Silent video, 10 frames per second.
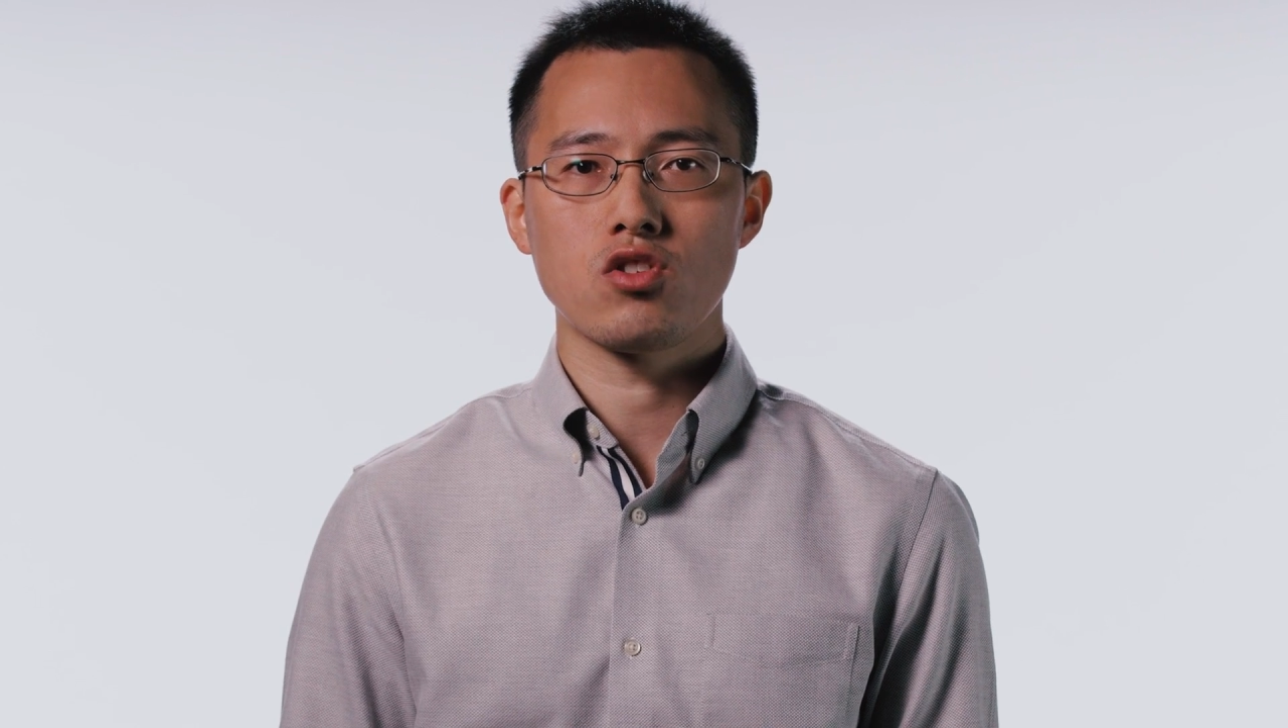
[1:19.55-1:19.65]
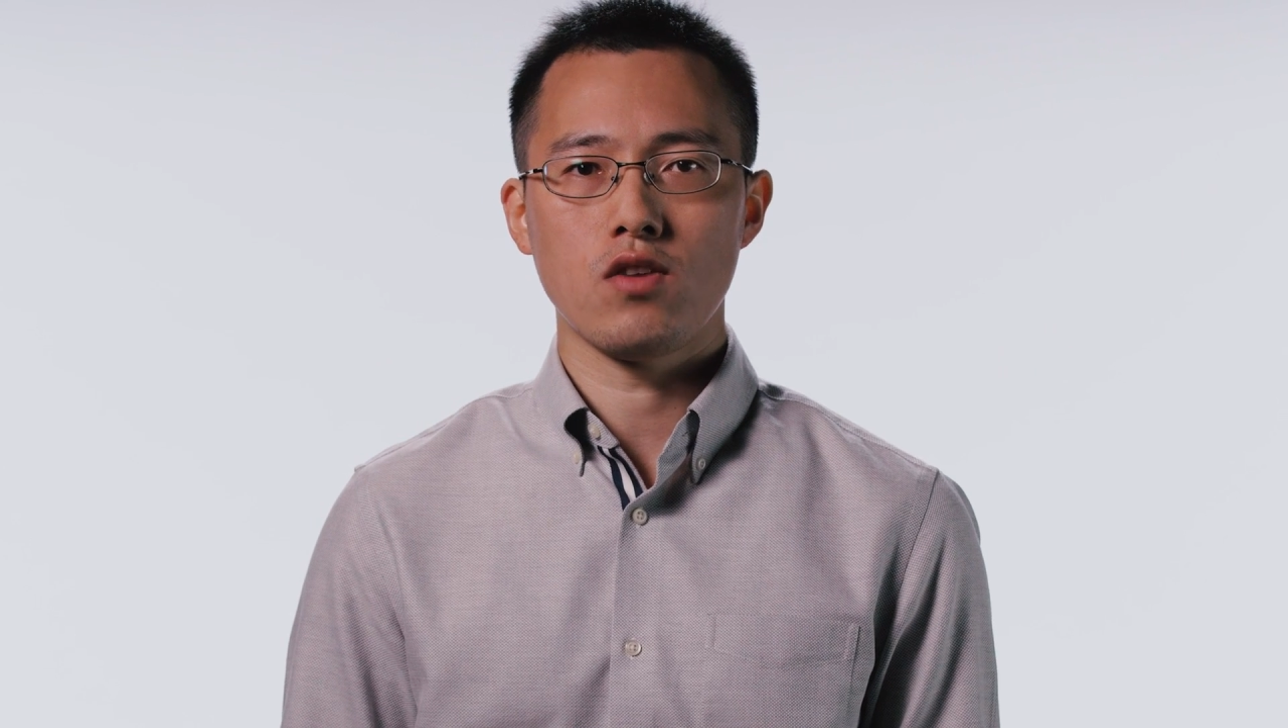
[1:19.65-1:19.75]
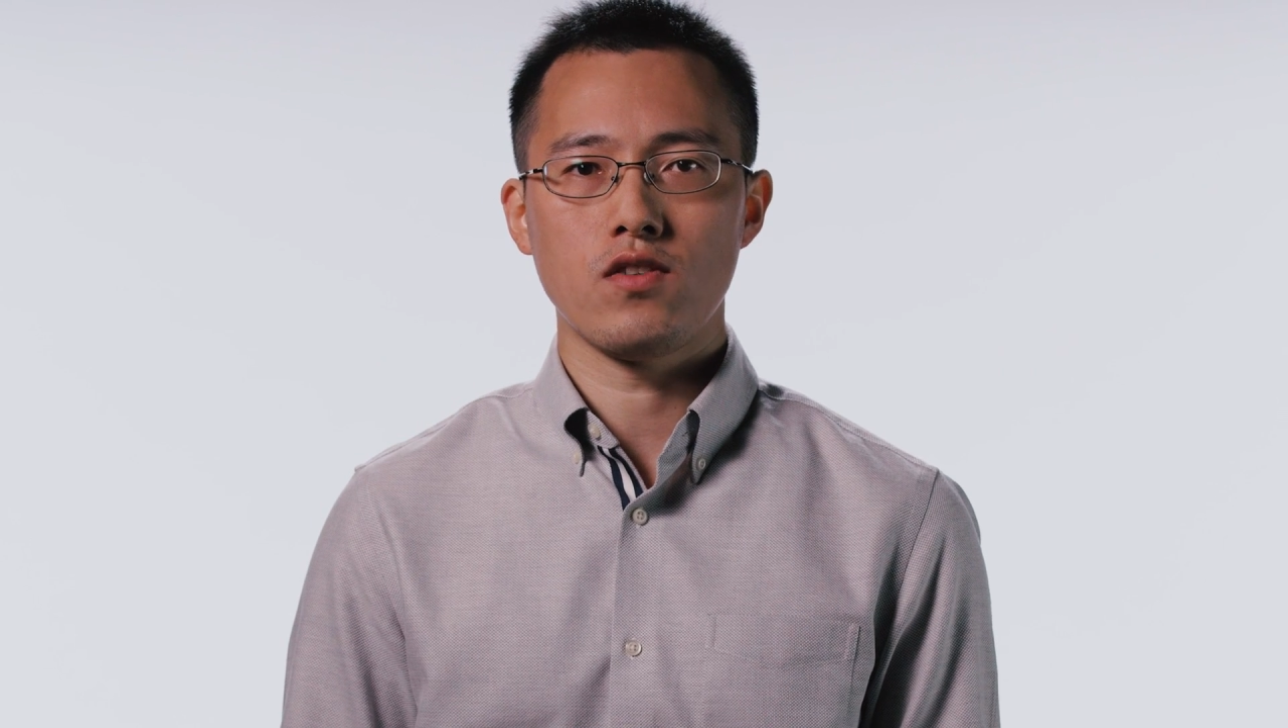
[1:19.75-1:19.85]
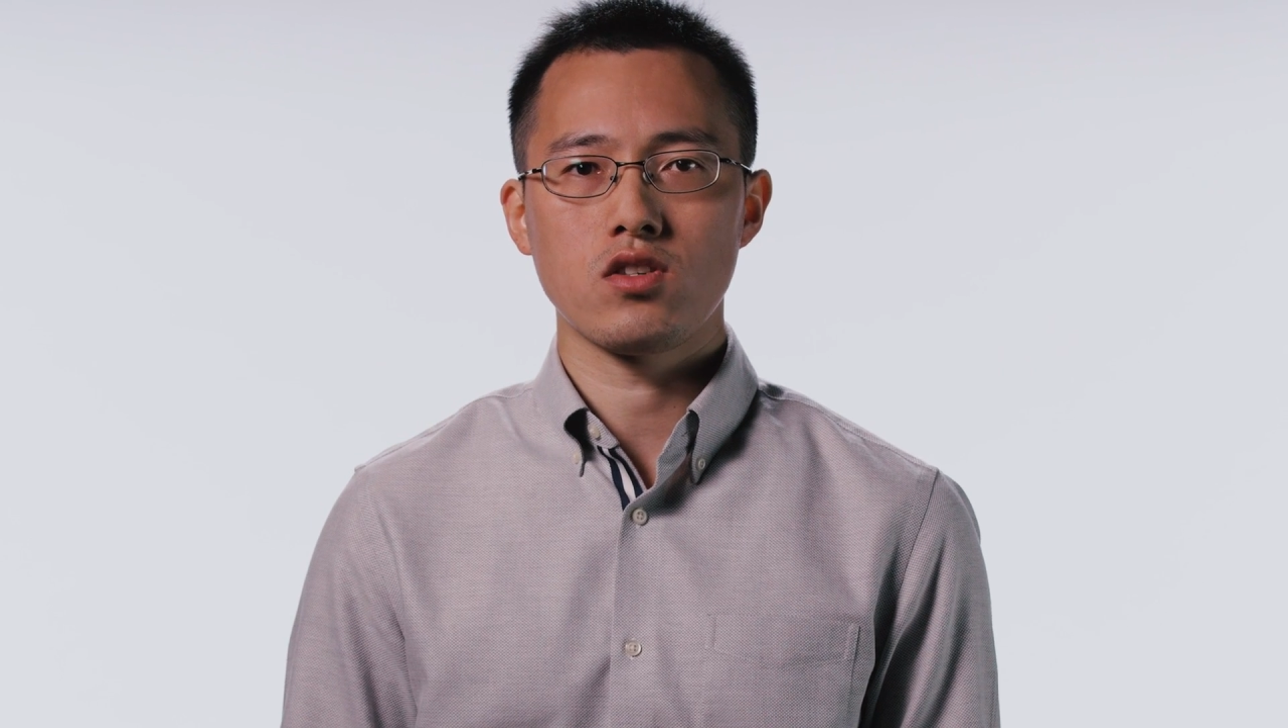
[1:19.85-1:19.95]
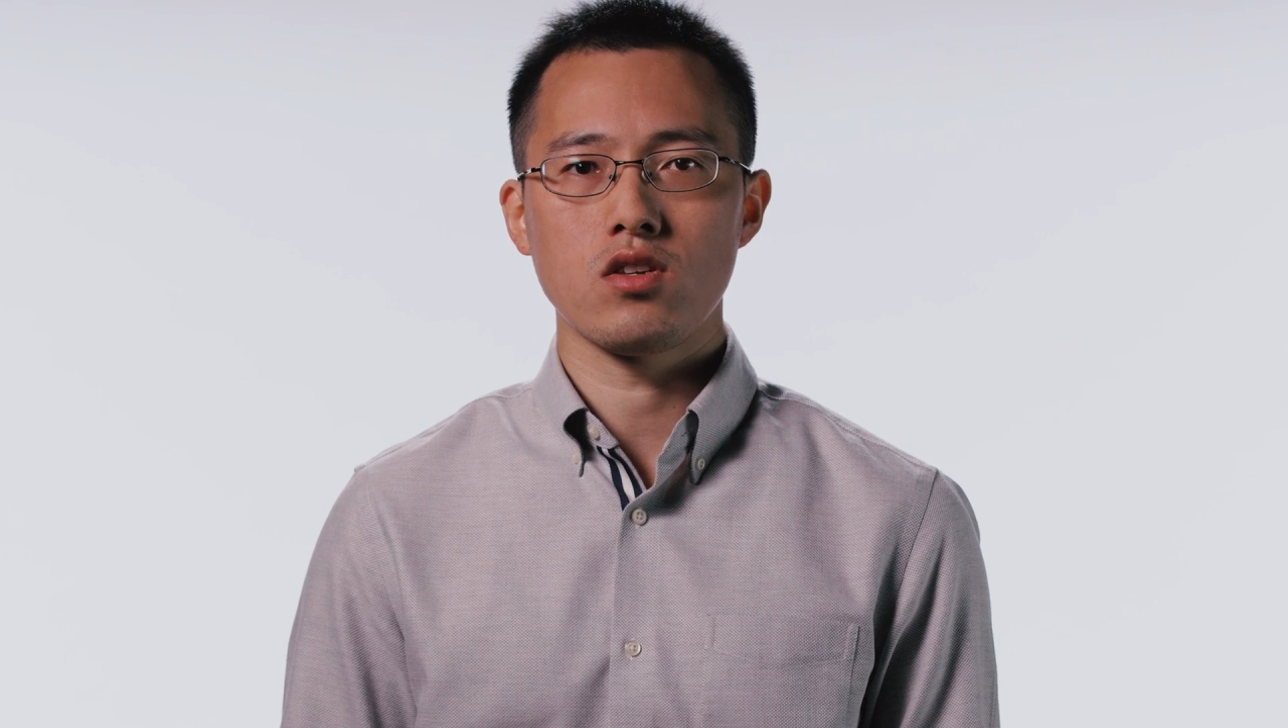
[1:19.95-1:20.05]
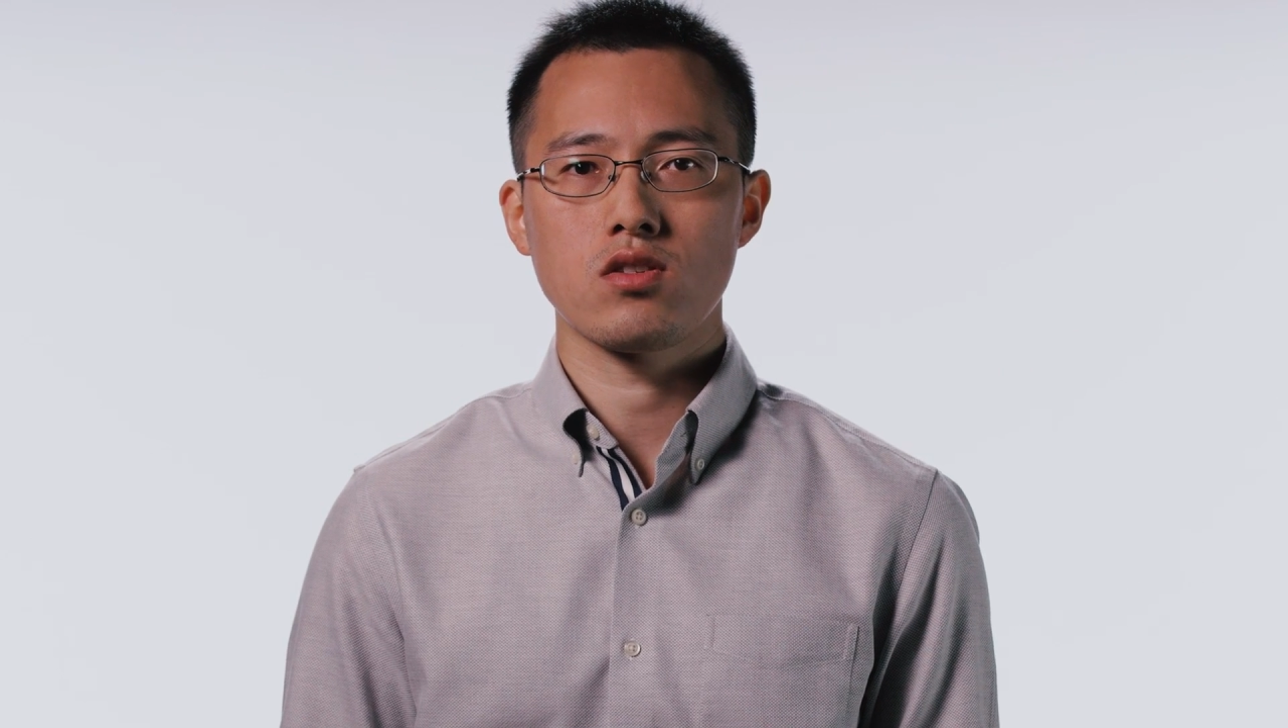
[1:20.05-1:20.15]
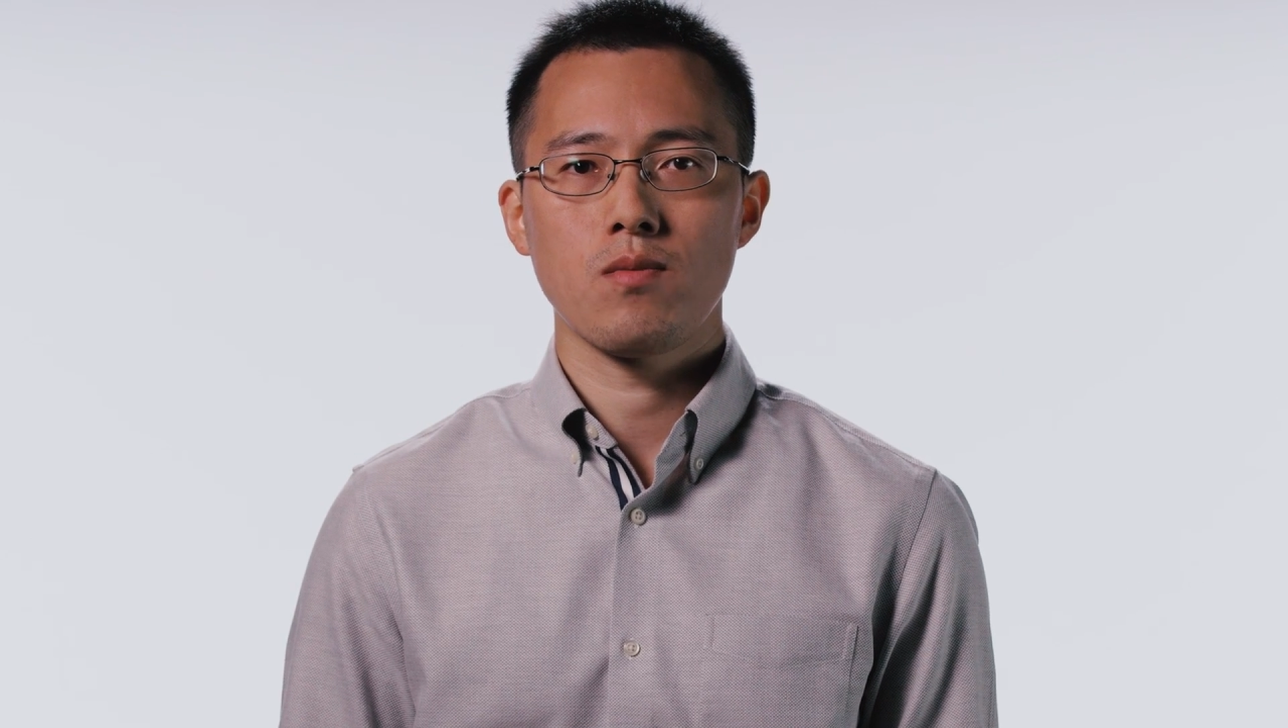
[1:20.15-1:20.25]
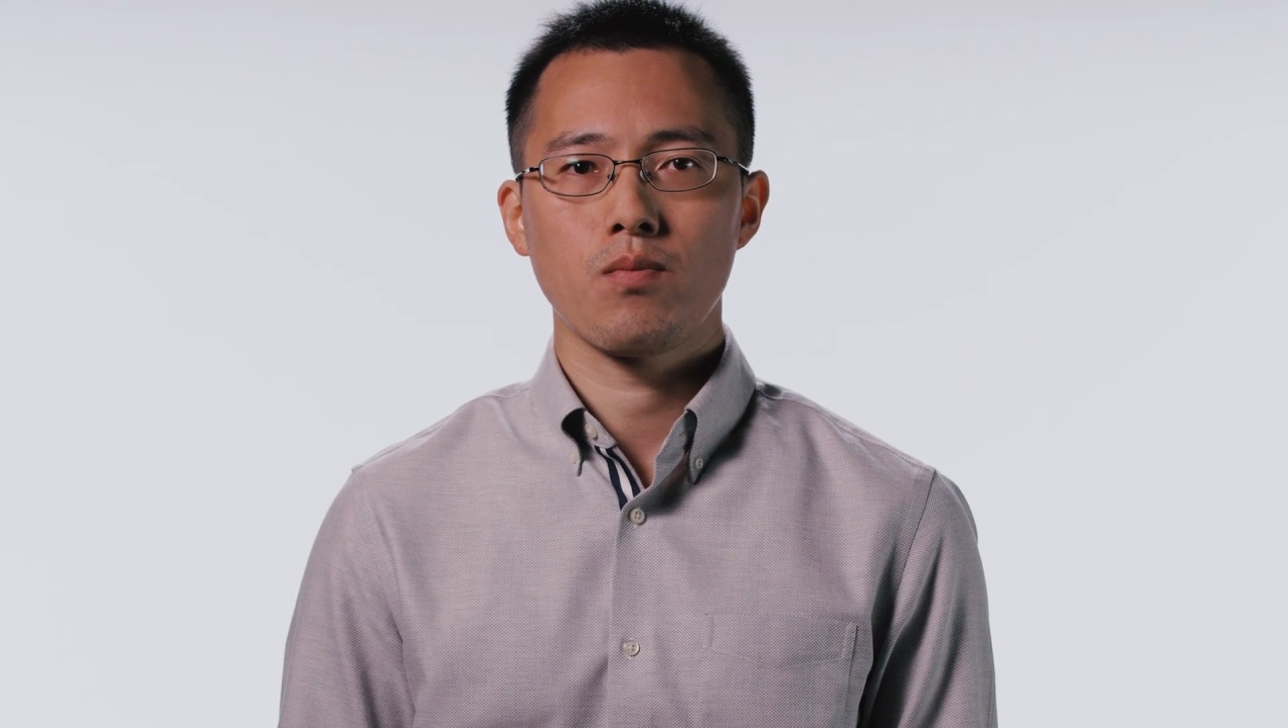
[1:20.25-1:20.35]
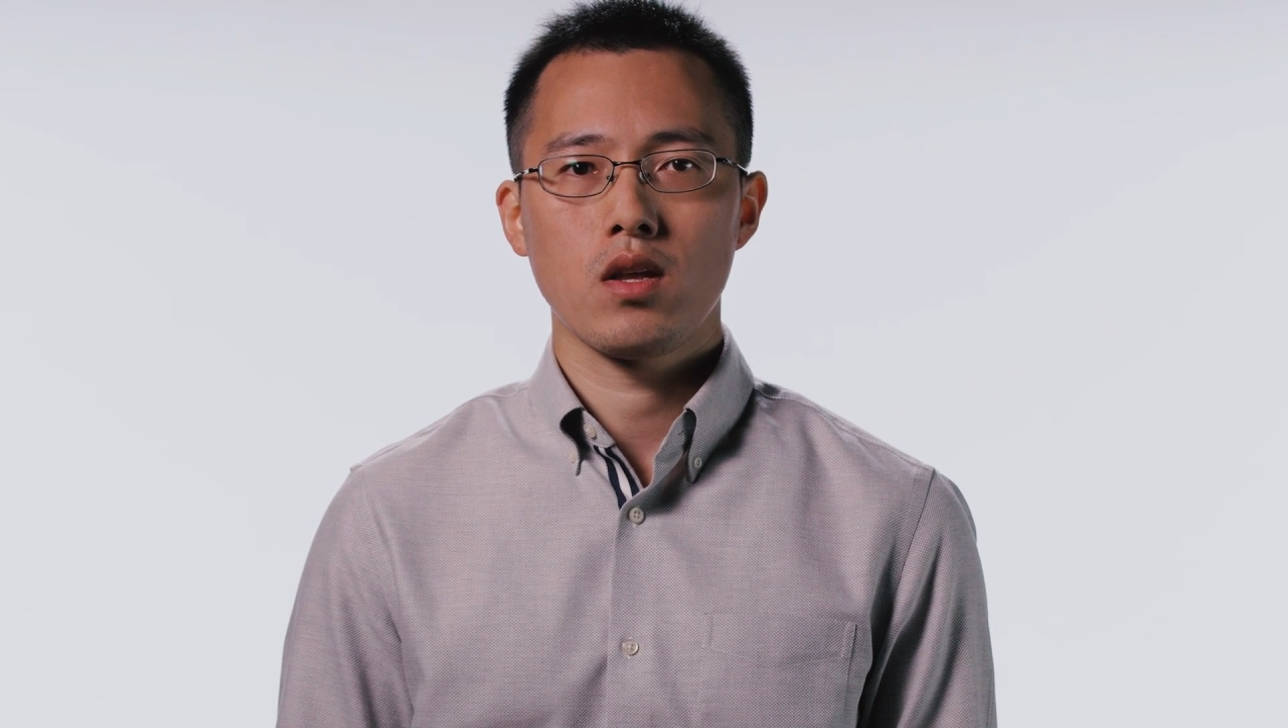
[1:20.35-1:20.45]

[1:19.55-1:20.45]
services,